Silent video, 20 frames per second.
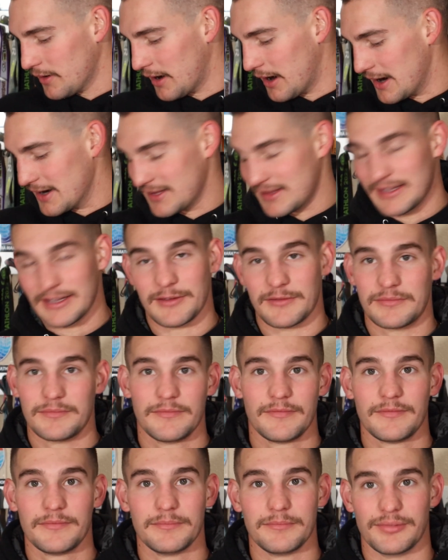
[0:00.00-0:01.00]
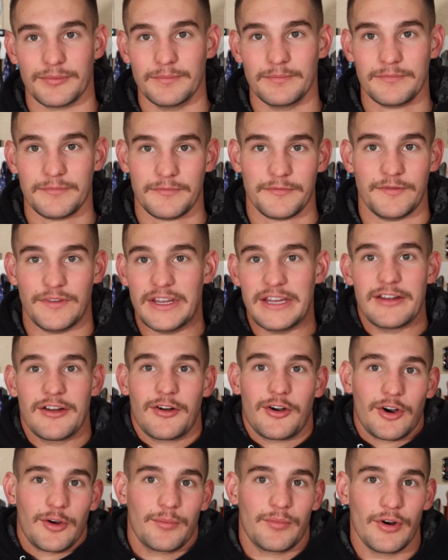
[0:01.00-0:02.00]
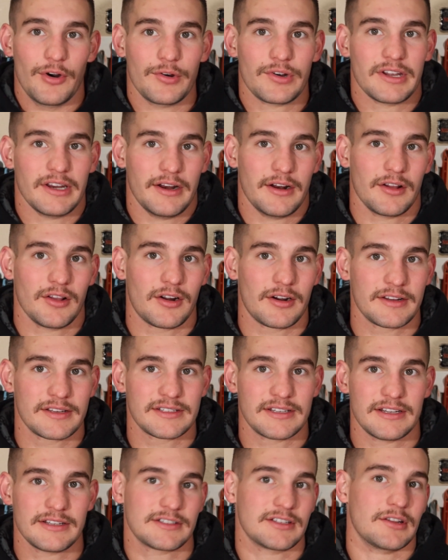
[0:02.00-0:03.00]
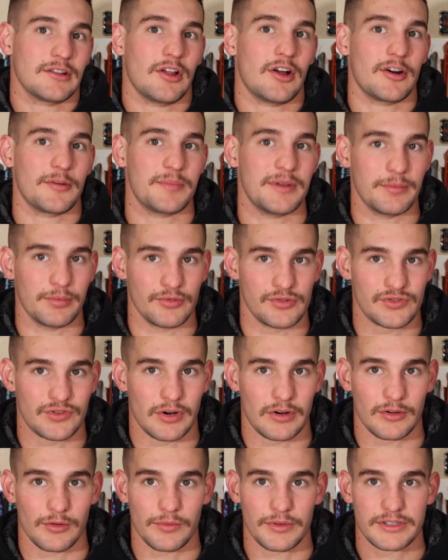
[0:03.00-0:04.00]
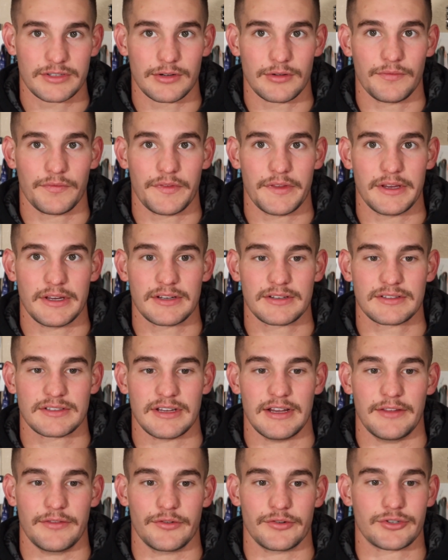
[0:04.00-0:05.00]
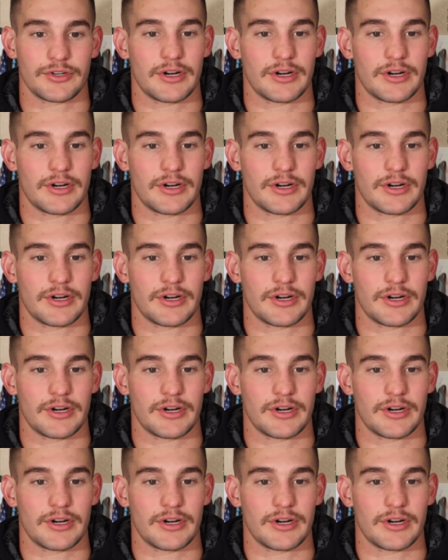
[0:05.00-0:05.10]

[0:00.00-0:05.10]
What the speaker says: I think feet are broken in a lot of sense, and a lot of people struggle with certain things, and they're